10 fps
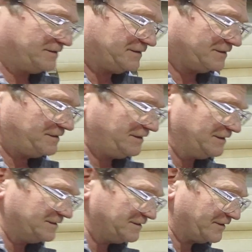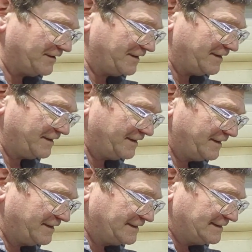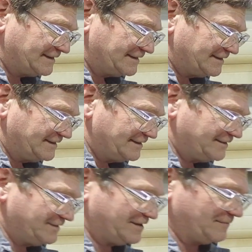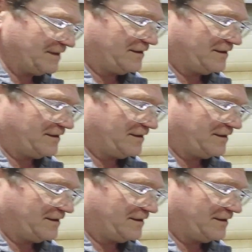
just easier. Then we come that